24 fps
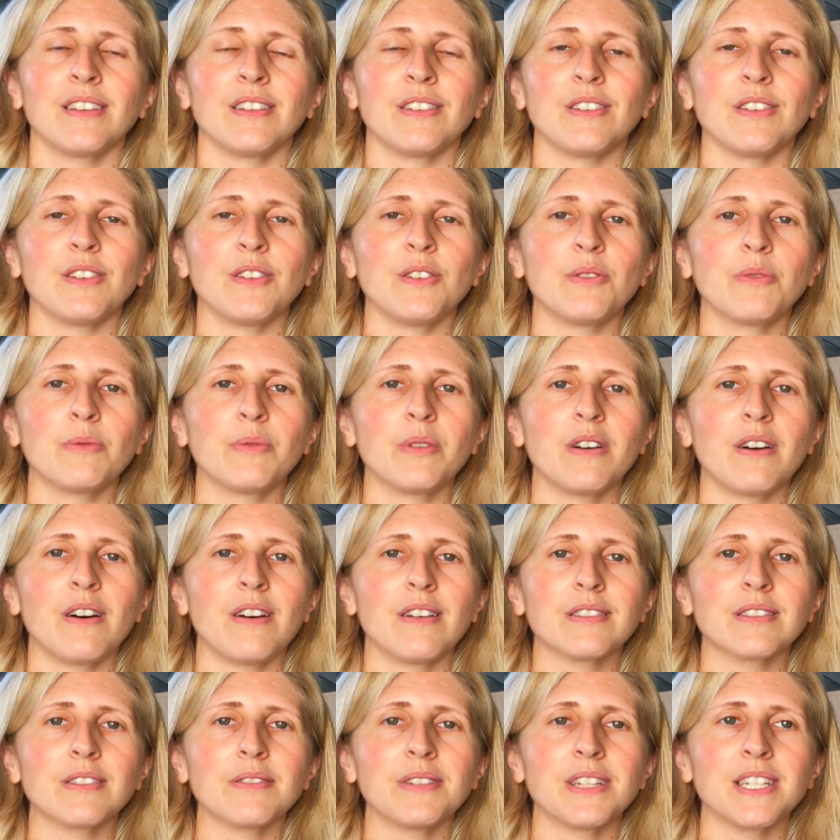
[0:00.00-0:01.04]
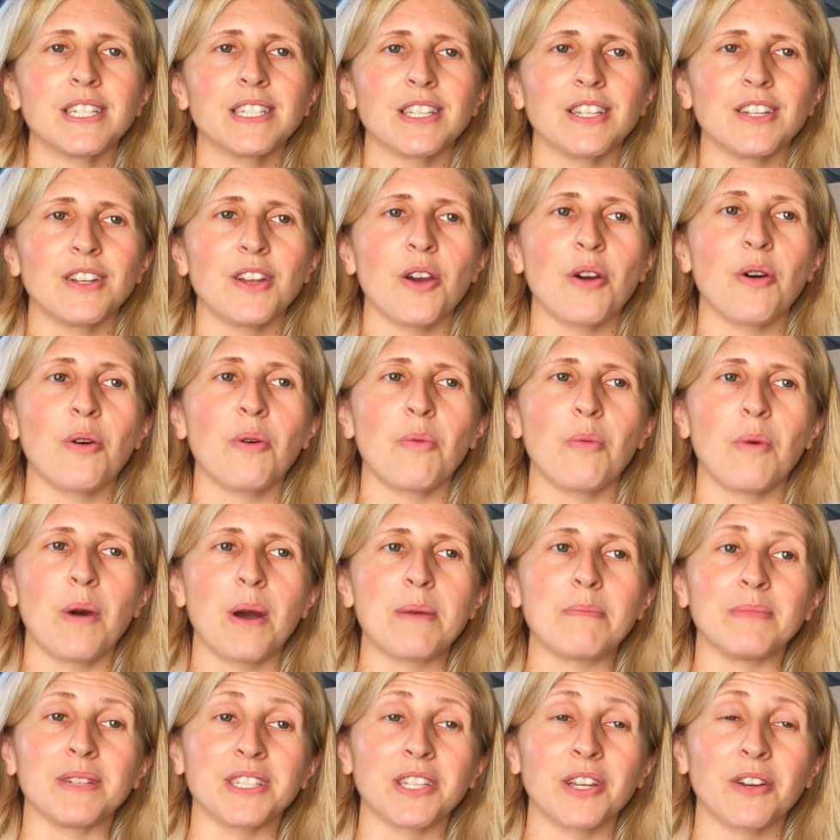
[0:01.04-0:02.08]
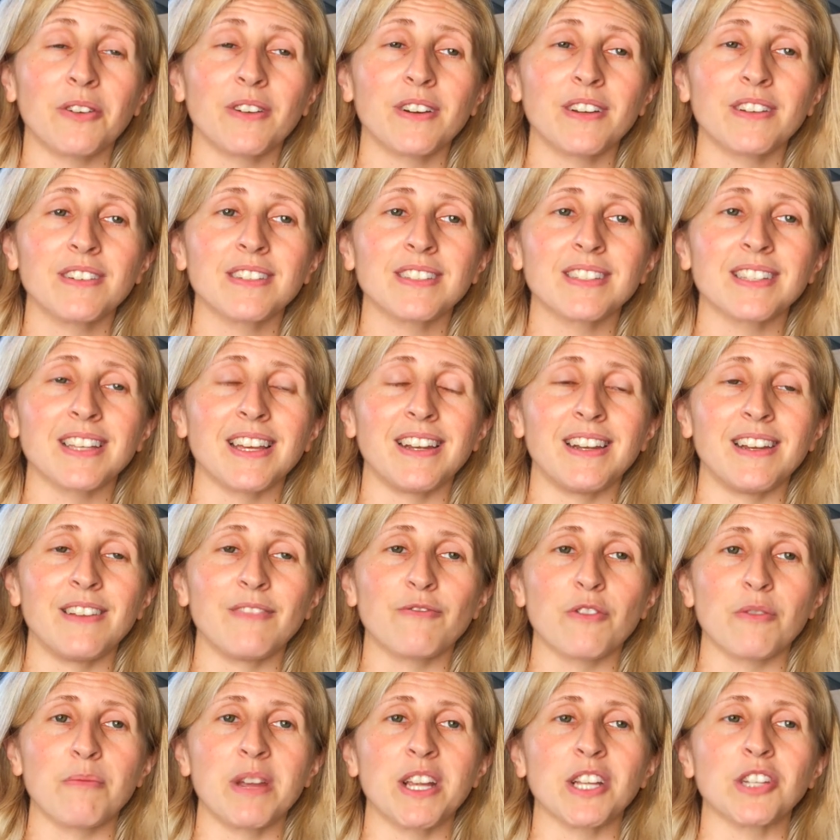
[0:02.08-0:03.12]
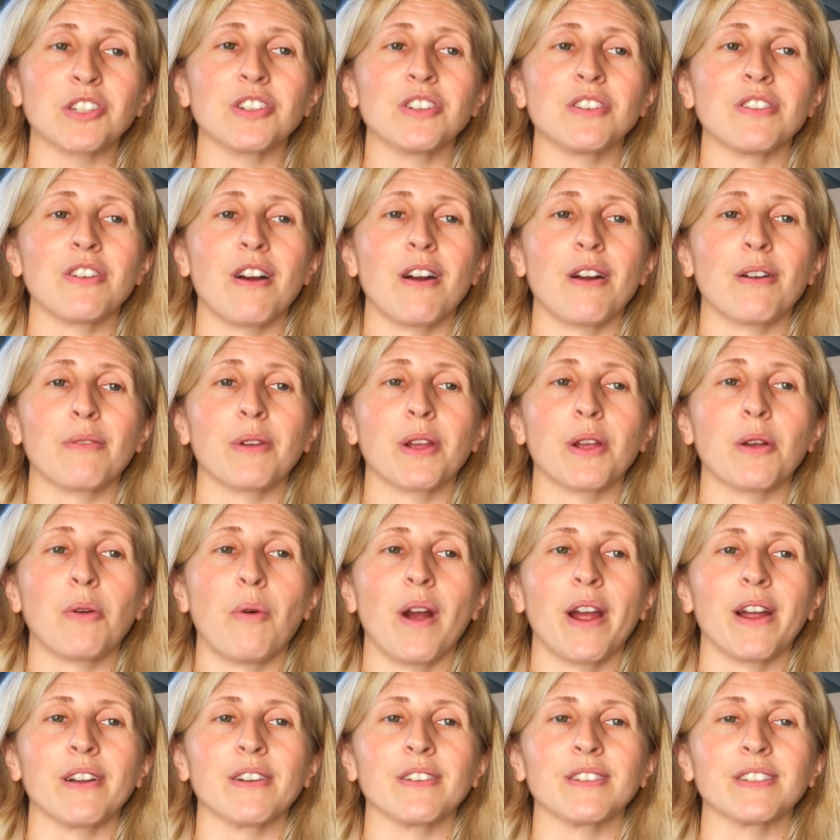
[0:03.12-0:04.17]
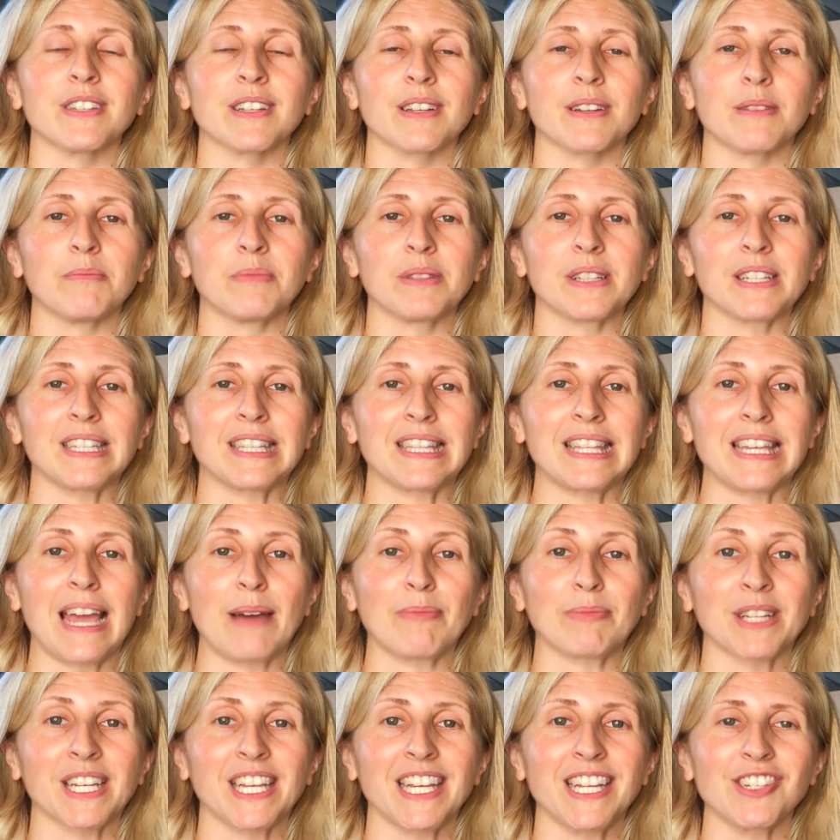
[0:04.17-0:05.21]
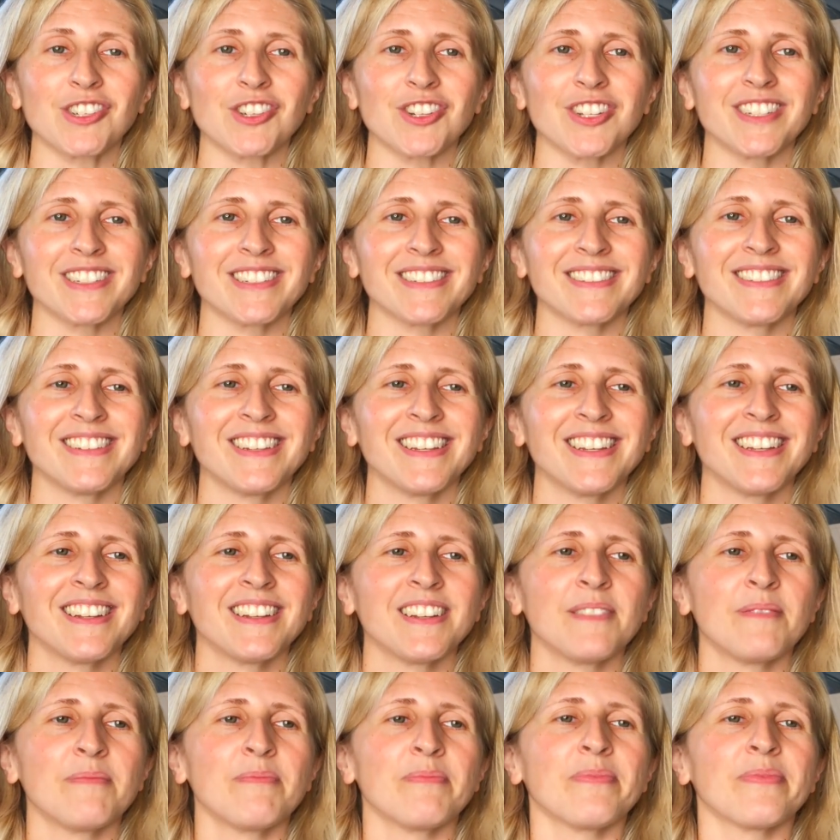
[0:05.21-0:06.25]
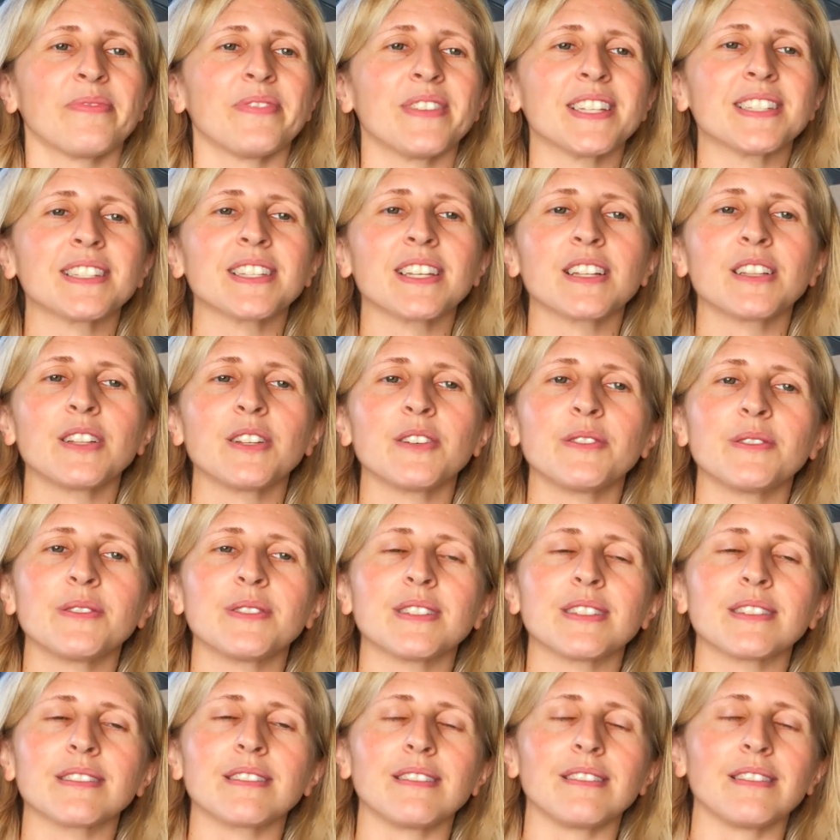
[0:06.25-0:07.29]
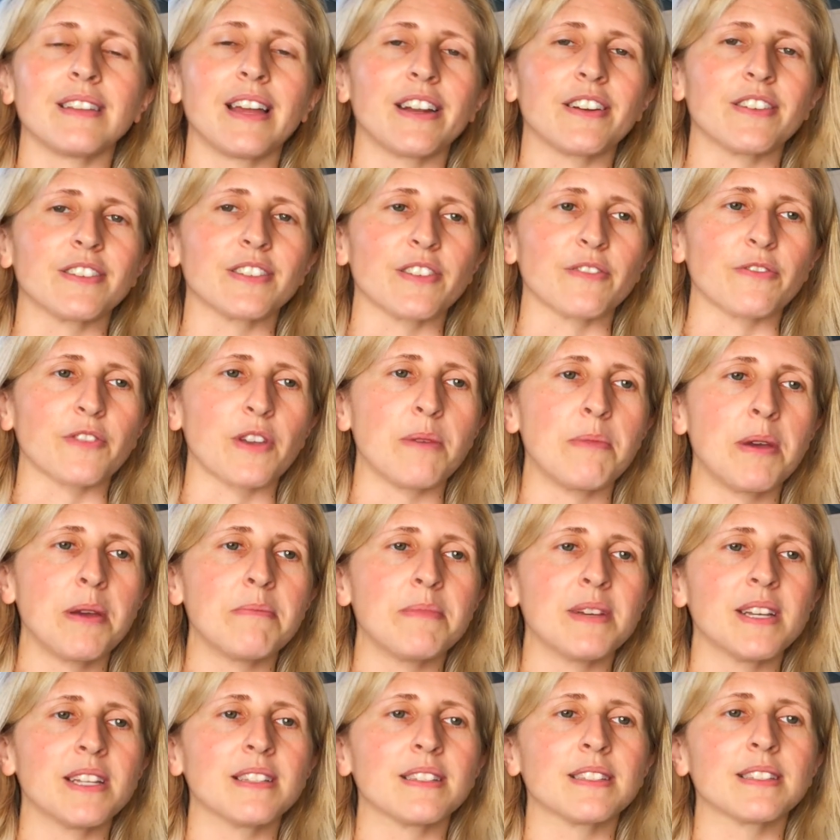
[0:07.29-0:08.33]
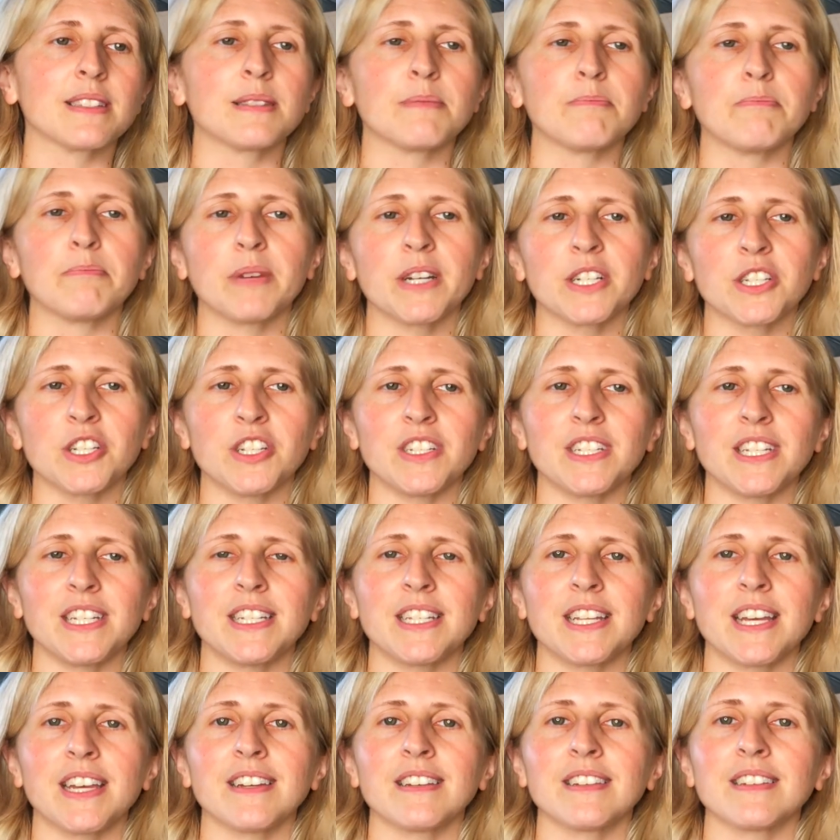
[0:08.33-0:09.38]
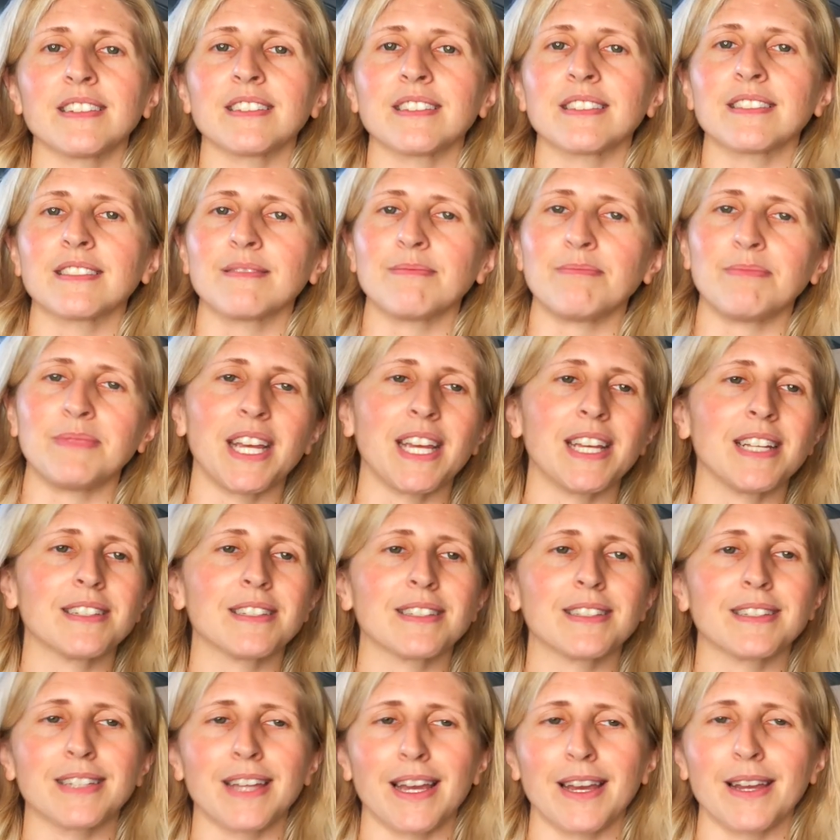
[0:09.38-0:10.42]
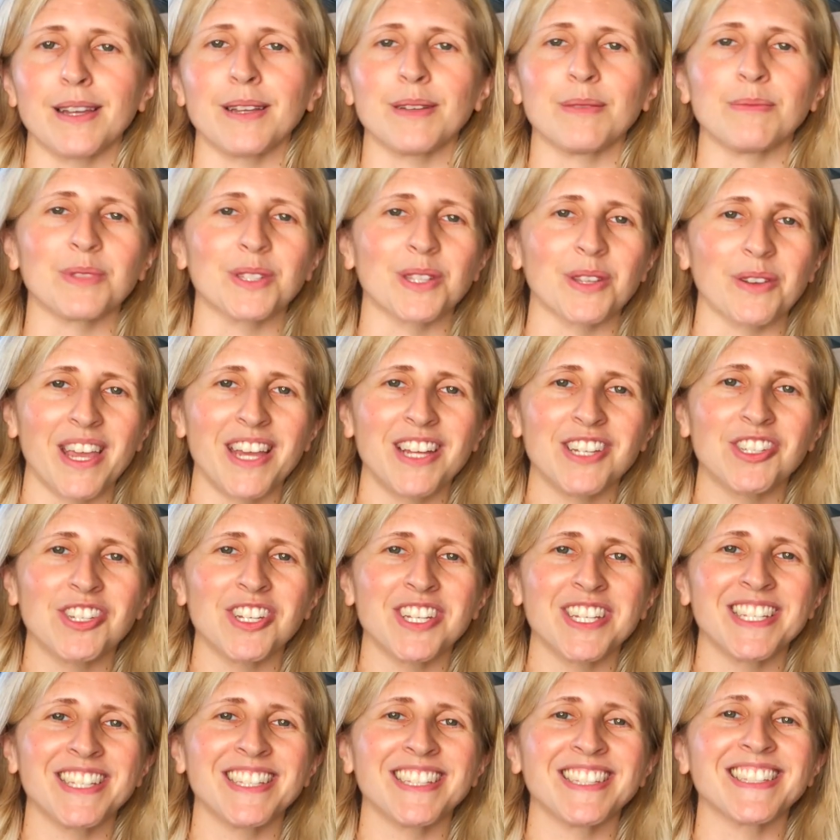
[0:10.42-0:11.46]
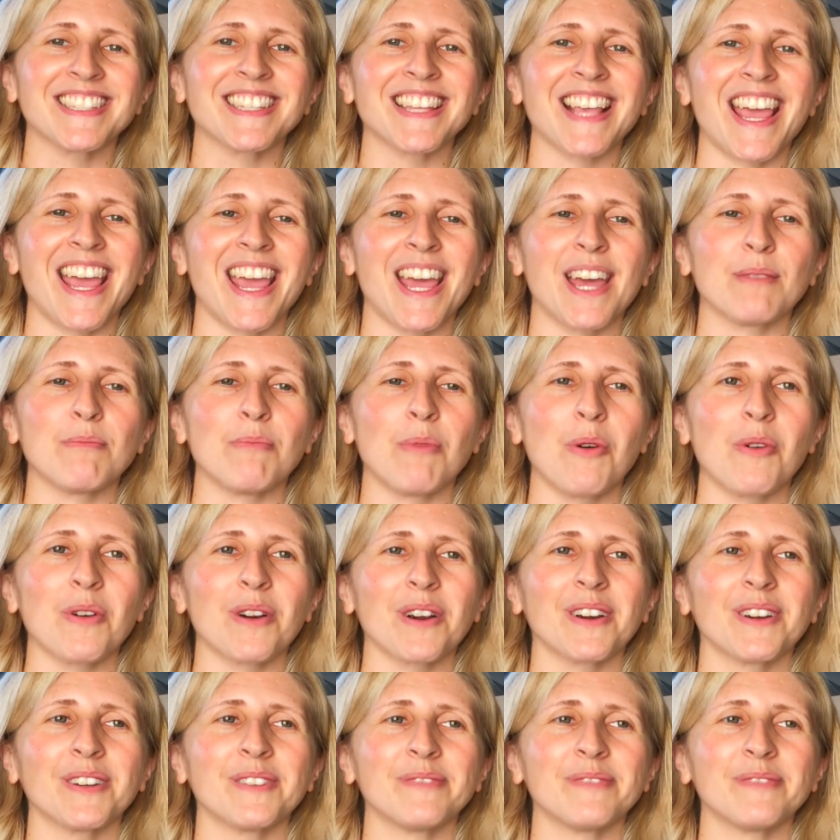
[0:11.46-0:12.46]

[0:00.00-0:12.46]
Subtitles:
You will also need to know what materials and information are required to complete the application. This includes letters of commitments, budget details, dates, times, locations, and more.